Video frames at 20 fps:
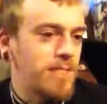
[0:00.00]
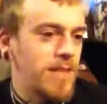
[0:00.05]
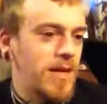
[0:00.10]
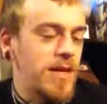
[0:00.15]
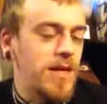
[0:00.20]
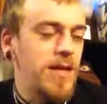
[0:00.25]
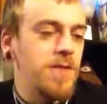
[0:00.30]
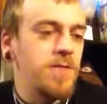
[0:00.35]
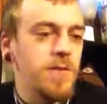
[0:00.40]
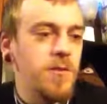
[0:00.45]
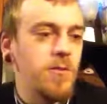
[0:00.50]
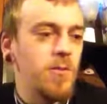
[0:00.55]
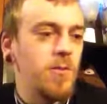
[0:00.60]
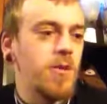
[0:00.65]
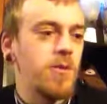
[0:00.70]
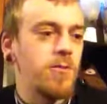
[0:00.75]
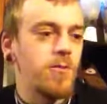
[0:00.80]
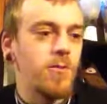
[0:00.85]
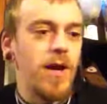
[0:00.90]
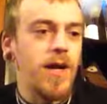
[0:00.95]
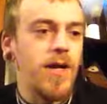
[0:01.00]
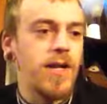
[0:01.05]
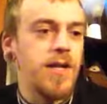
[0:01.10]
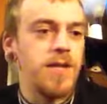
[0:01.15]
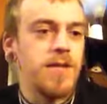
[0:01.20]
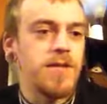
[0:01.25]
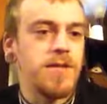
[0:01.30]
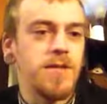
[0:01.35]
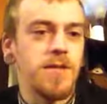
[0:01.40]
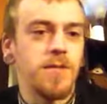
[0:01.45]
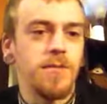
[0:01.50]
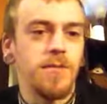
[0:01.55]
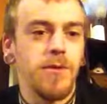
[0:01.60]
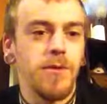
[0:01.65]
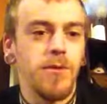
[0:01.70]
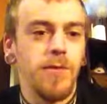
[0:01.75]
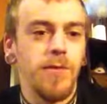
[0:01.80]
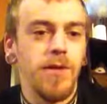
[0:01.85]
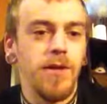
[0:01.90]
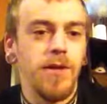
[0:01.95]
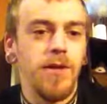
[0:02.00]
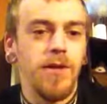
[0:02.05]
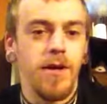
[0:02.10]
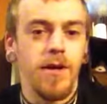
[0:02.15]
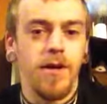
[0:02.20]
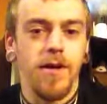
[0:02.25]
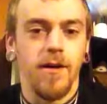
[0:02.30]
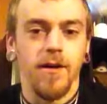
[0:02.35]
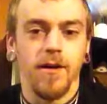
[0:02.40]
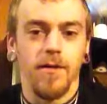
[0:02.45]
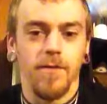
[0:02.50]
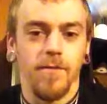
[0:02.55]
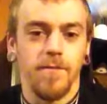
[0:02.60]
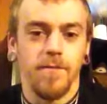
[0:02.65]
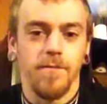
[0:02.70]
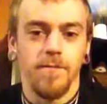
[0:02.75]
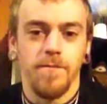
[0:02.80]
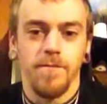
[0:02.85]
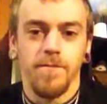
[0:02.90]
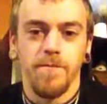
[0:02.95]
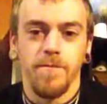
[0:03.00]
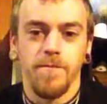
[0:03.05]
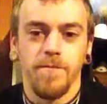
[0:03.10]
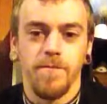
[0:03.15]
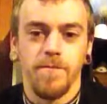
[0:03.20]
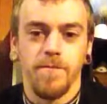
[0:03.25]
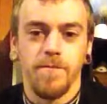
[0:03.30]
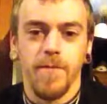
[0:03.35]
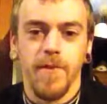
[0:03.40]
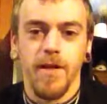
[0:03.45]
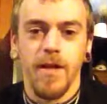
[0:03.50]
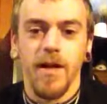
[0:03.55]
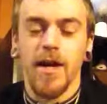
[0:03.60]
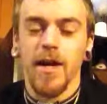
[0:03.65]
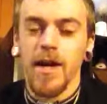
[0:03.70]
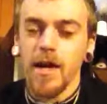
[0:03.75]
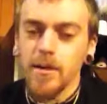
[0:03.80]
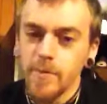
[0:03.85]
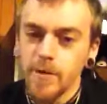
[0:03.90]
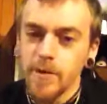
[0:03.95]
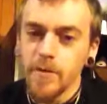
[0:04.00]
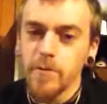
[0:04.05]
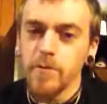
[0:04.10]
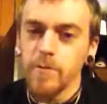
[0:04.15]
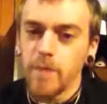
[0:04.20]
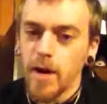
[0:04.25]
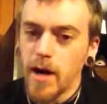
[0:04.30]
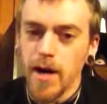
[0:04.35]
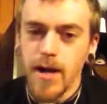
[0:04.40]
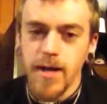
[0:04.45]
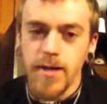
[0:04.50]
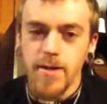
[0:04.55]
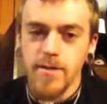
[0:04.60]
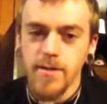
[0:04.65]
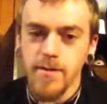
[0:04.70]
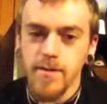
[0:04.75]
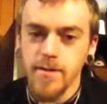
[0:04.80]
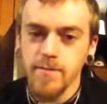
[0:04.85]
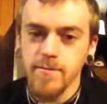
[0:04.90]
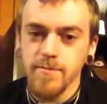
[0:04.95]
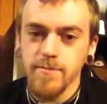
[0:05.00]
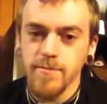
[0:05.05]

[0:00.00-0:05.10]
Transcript: If you want a rating to the movie, I am a little biased.